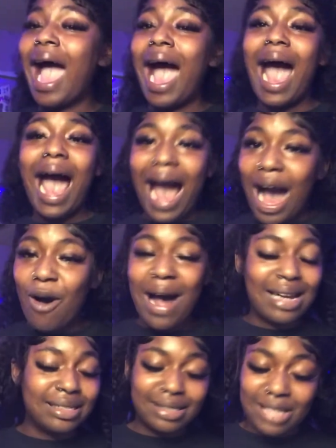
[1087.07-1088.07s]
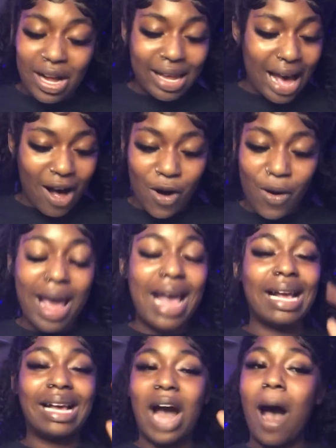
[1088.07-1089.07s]
how I snuck out
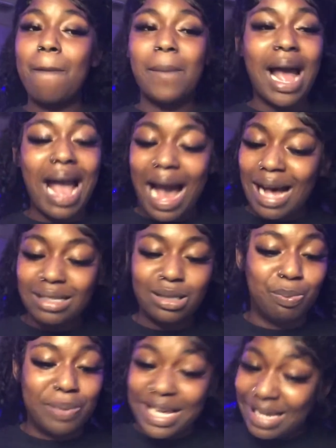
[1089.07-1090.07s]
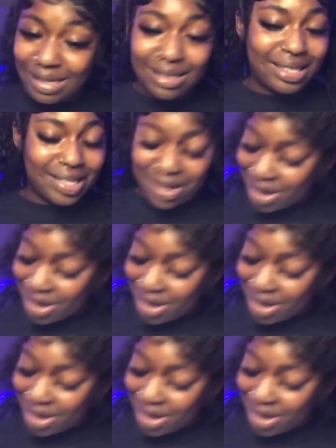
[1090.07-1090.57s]
and got my ass beat.